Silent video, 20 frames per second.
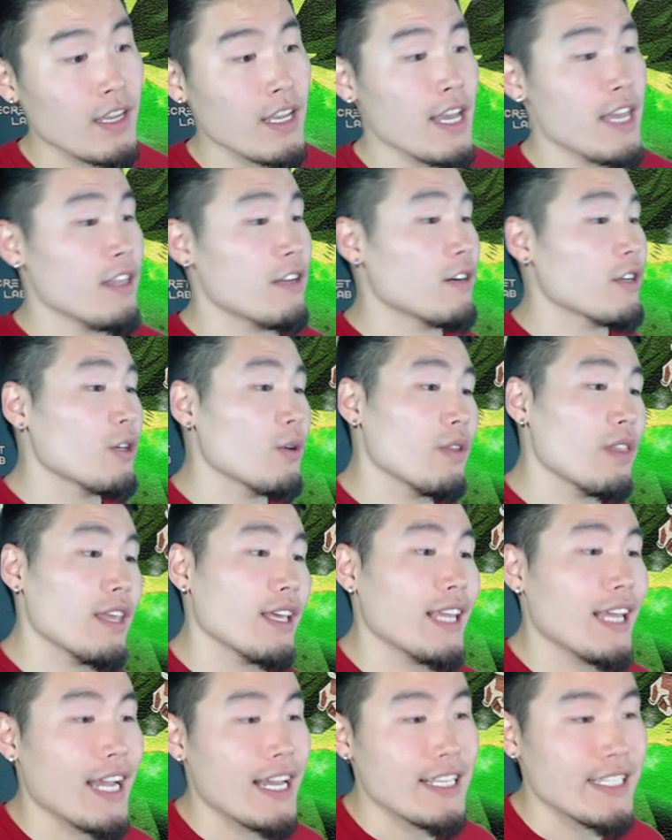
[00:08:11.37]
And the Hercule thing,
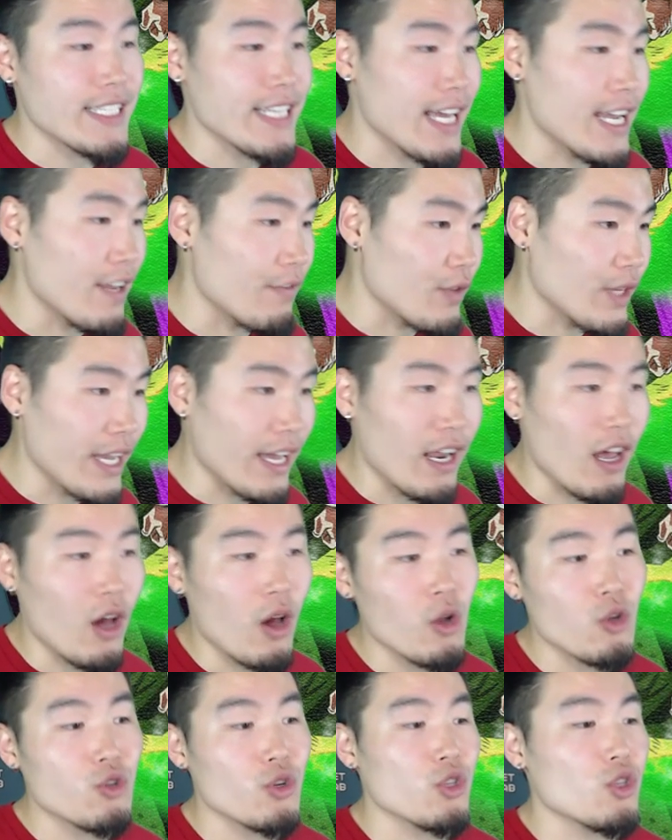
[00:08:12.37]
like I said, if you get
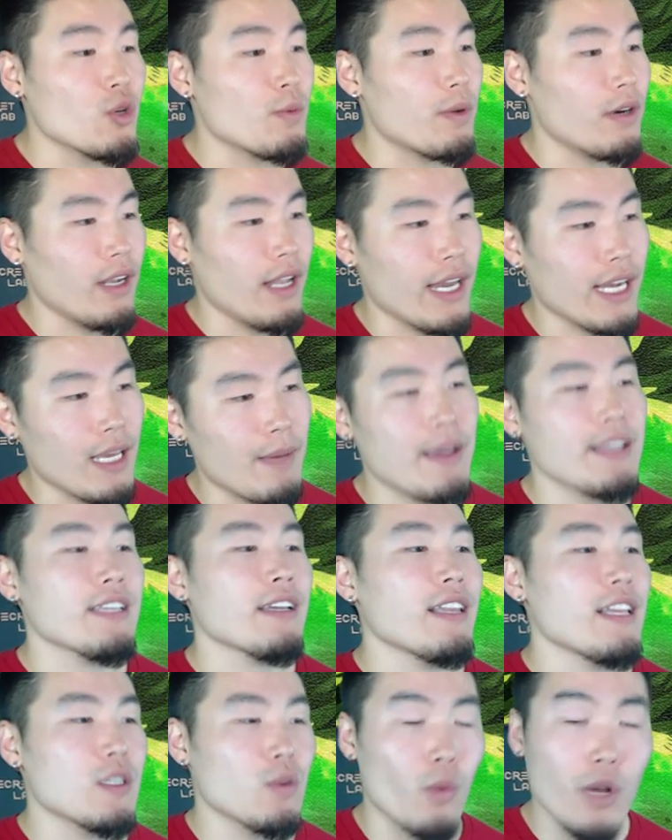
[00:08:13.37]
ultra super lucky,
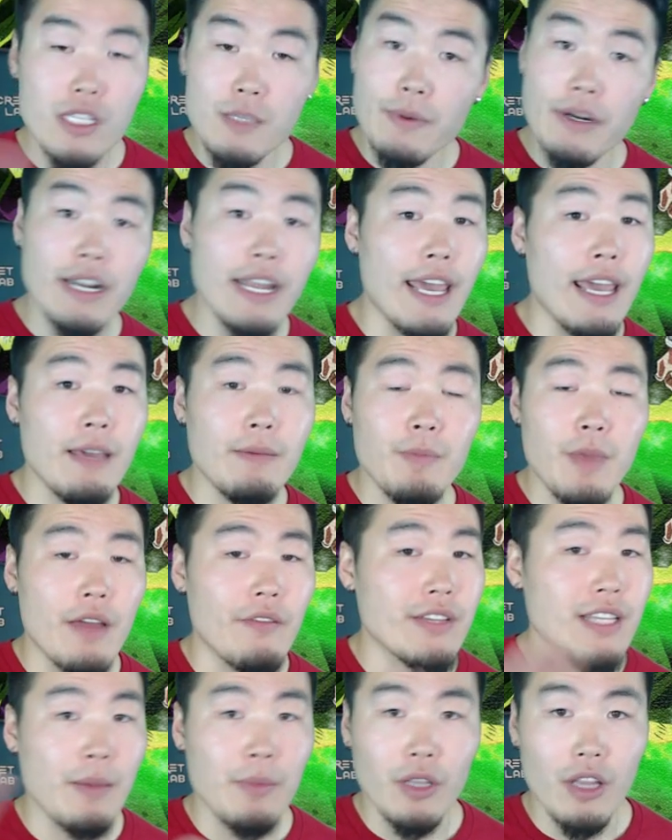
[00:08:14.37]
basically it's once per day
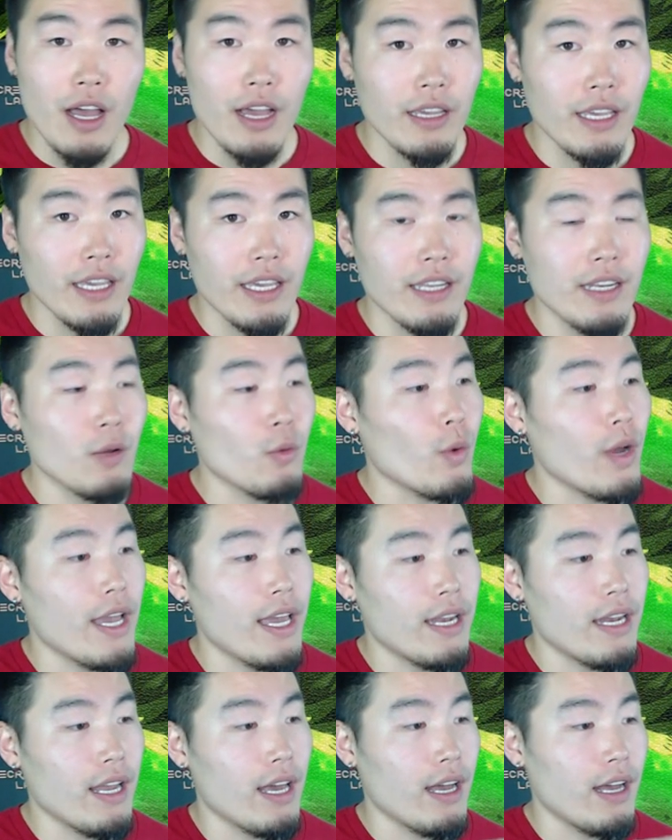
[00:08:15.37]
every time you log in
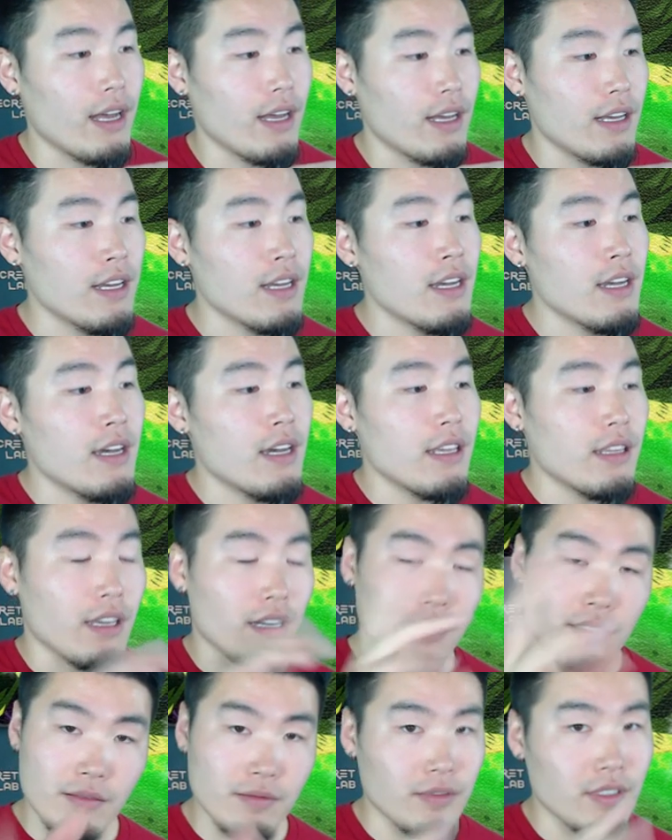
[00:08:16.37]
when uh, the,
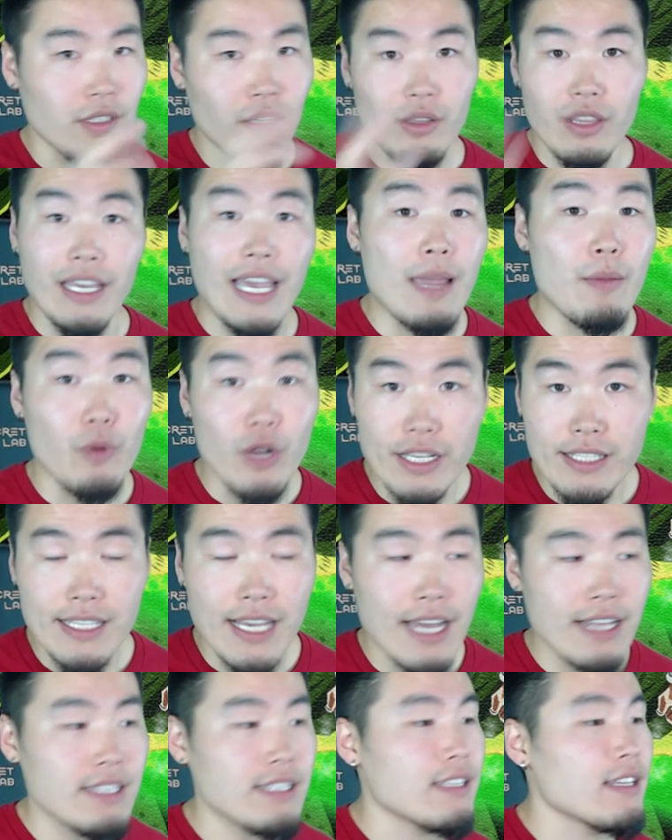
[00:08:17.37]
you know the game
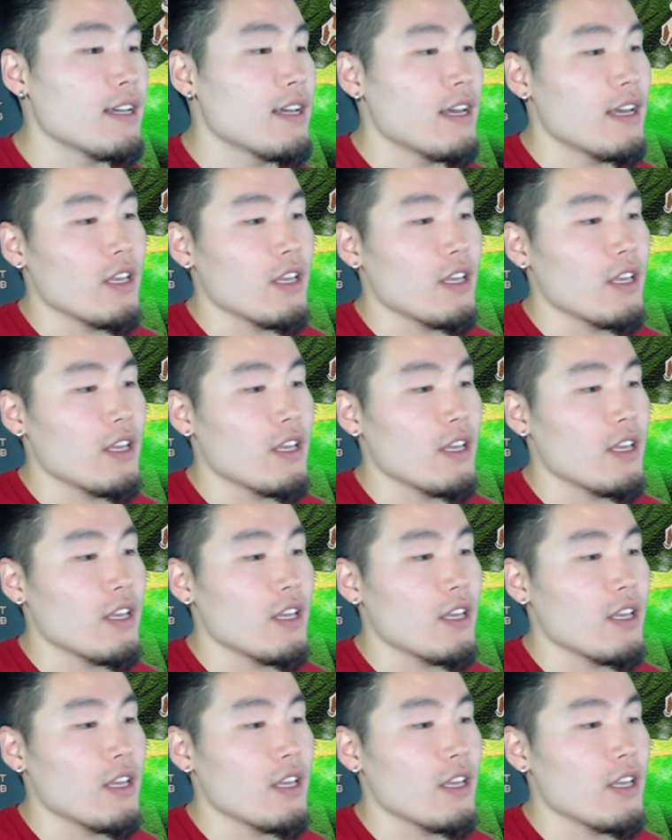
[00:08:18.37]
resets.